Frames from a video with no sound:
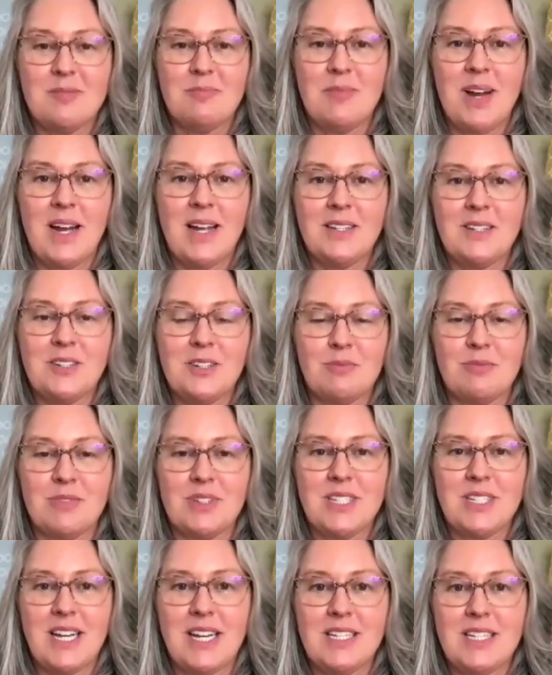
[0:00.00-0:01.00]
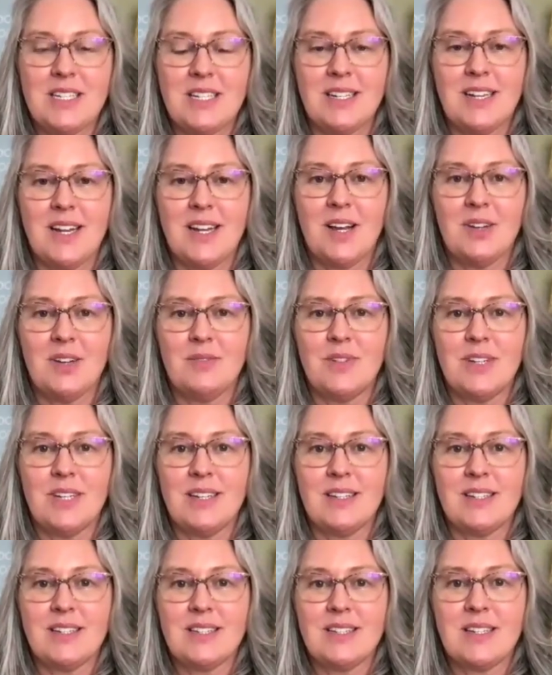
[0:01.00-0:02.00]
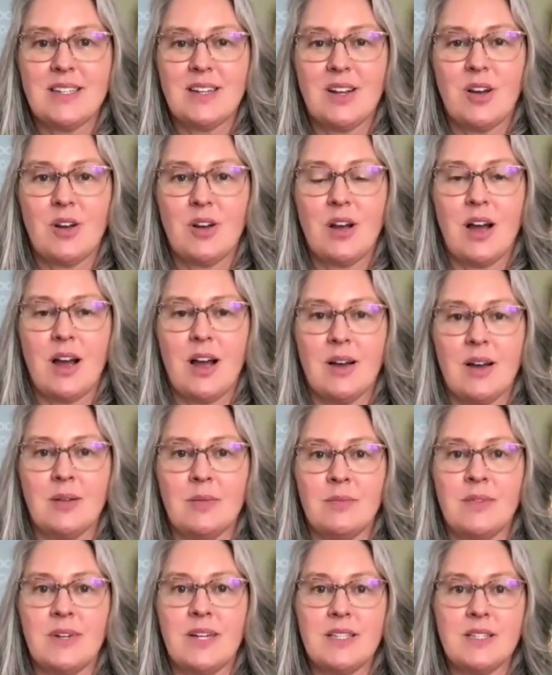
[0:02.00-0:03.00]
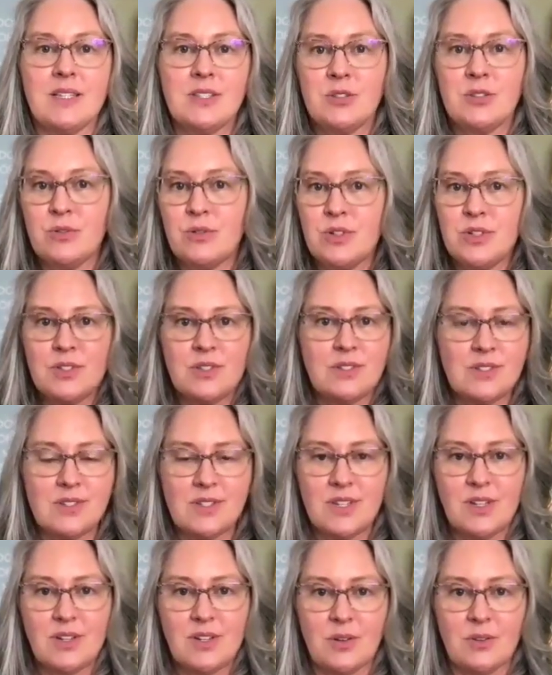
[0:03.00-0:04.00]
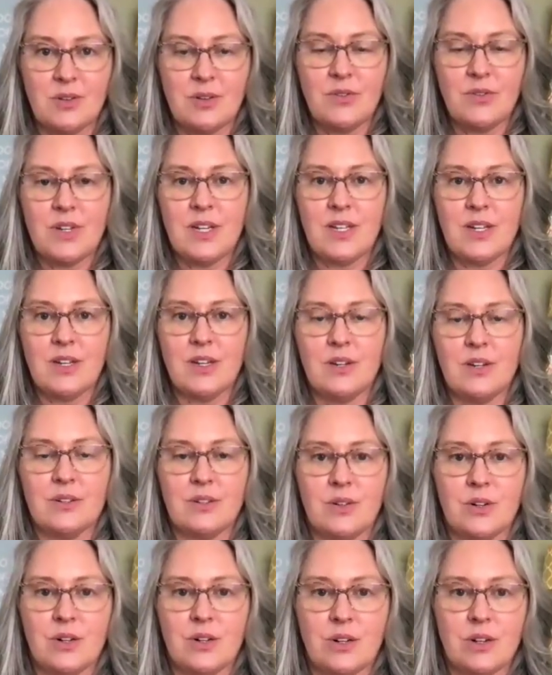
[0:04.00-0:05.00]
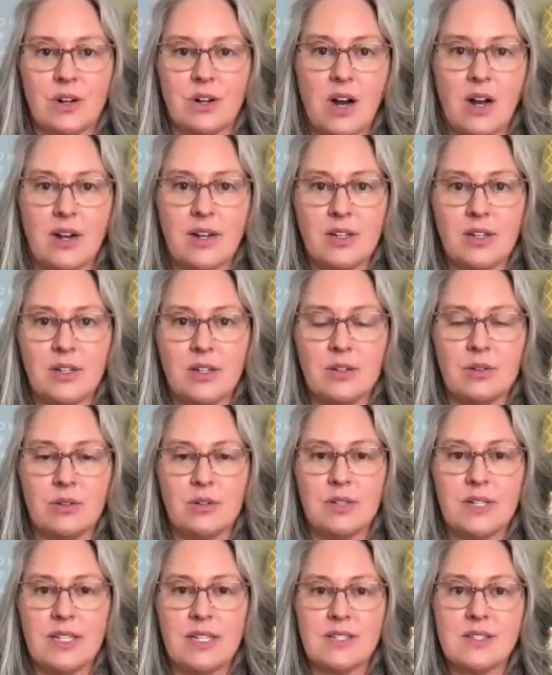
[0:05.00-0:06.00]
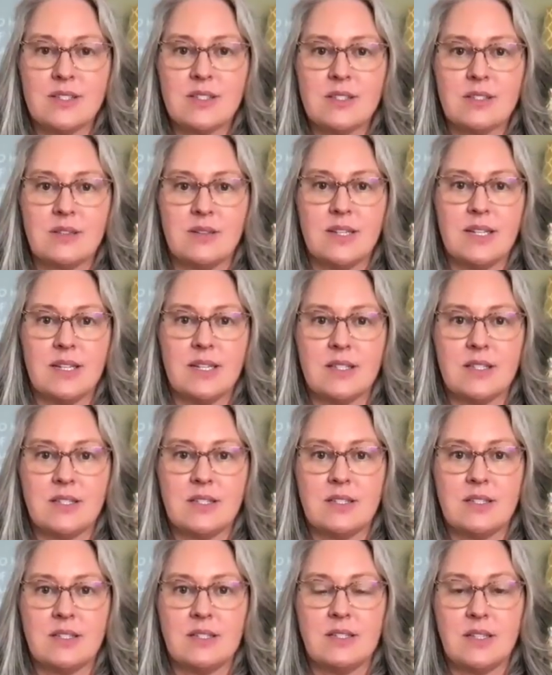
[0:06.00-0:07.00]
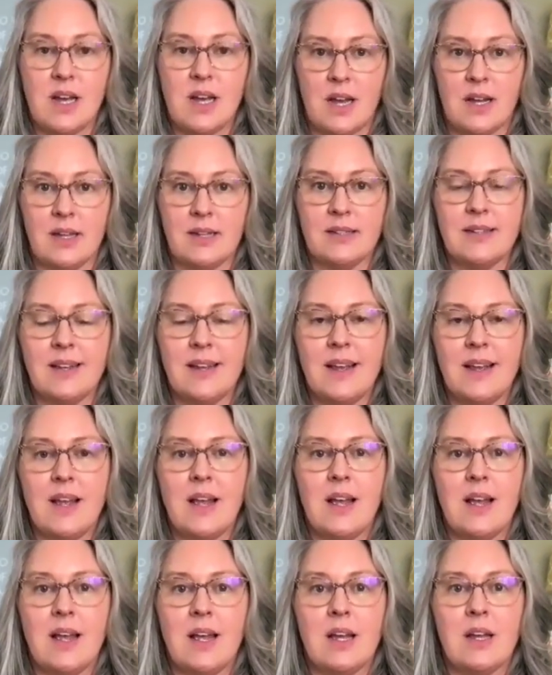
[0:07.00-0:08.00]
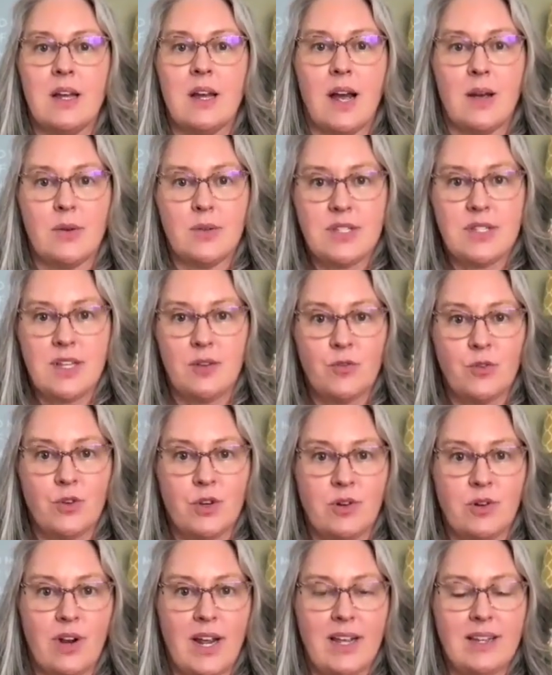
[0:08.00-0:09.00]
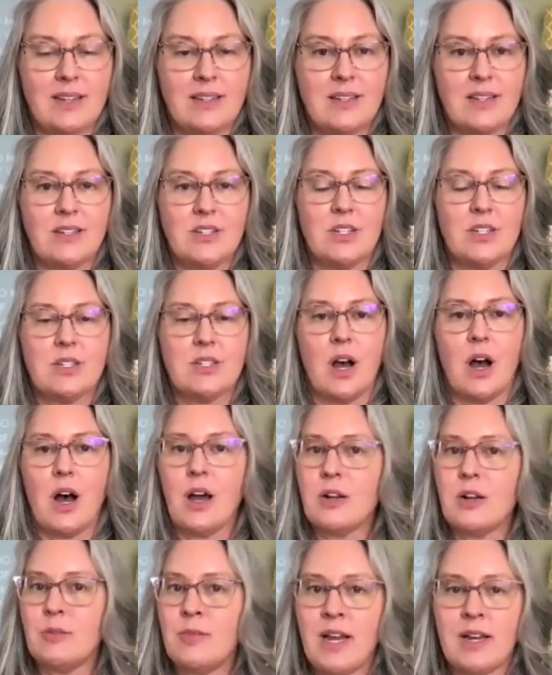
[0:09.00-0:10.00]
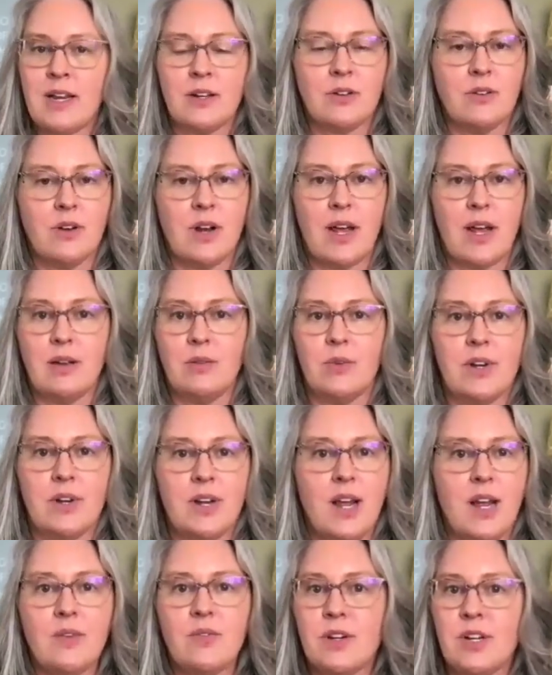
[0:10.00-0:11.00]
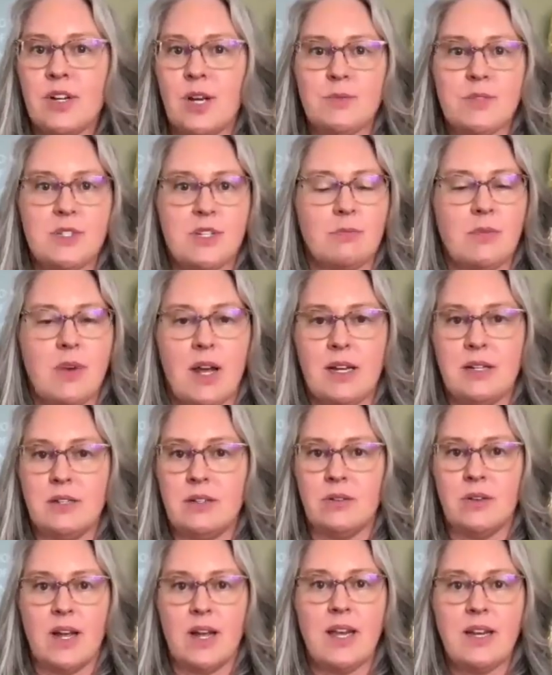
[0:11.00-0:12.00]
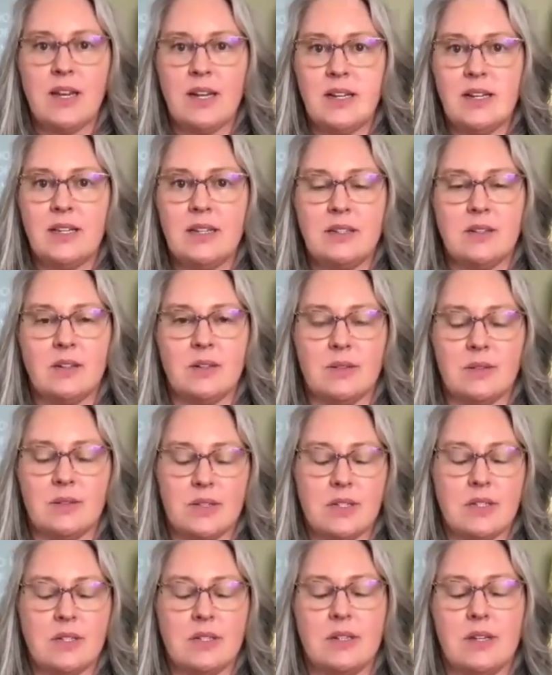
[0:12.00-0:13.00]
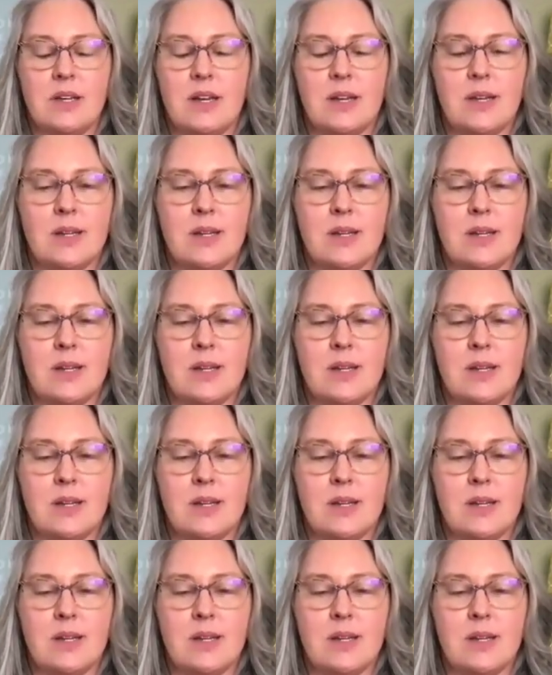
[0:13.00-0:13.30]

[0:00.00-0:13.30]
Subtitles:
my interpretation of it. As soon as the video or audio is done, I would say free write, just automatic write, whatever comes to mind. Don't edit it. Don't